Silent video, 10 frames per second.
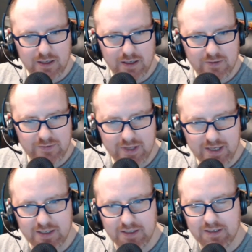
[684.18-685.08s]
uh, with
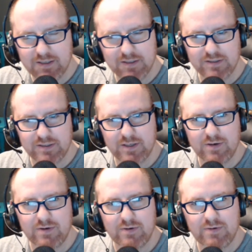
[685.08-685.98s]
it.
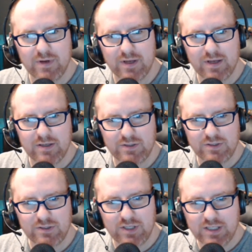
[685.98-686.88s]
So
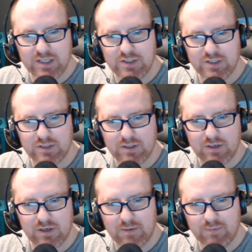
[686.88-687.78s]
these things just
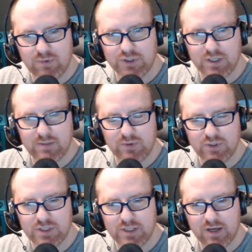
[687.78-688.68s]
are, are pushing and
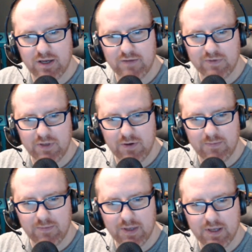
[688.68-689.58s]
pushing the
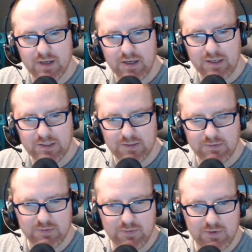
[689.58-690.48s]
envelope in
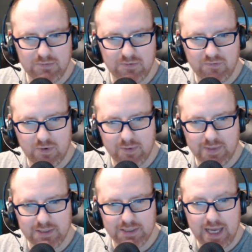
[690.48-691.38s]
terms of both
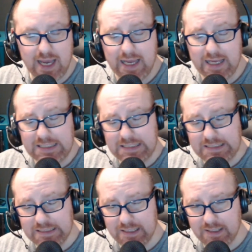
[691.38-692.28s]
performance
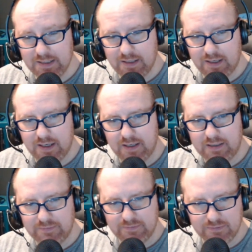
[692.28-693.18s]
and
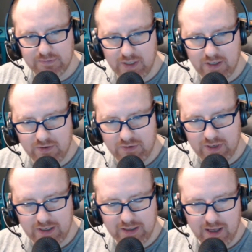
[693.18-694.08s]
um, you know
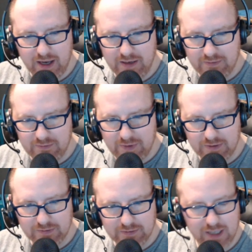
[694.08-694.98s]
thin and light.
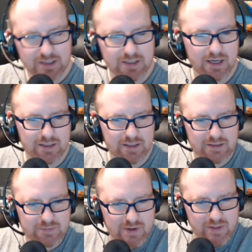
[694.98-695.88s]
Well, not the Titan,
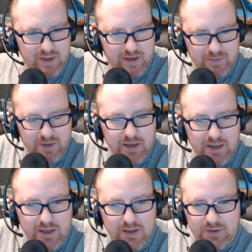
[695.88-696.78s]
that's pretty thick,
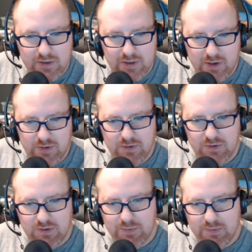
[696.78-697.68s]
but you know
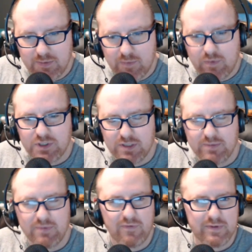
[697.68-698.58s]
you, you're we're pushing
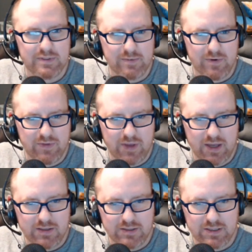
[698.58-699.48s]
the performance on both
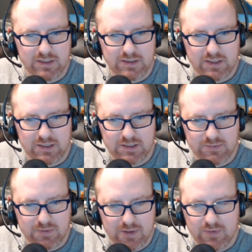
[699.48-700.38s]
ends. It's it's
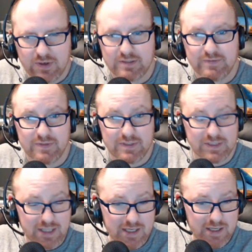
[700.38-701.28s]
pretty impressive to
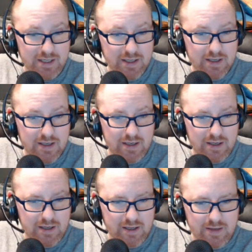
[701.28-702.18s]
see.
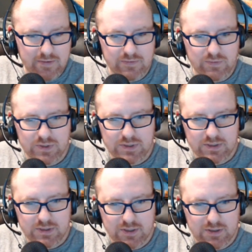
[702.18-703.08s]
Uh, and
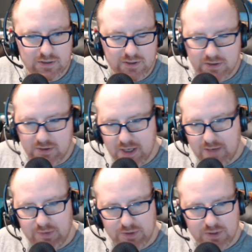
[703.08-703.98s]
the, the good
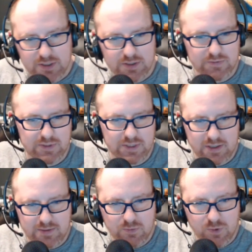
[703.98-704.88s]
couple of trends that we're
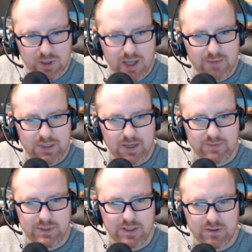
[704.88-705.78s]
seeing are more
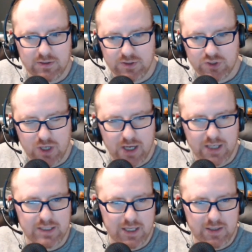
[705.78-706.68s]
laptops that are
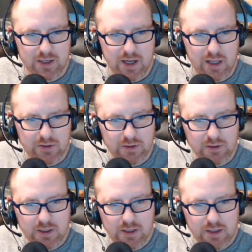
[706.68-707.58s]
trying to hit a
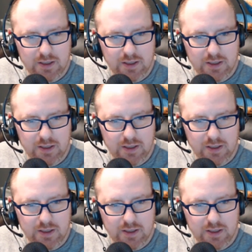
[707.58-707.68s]
color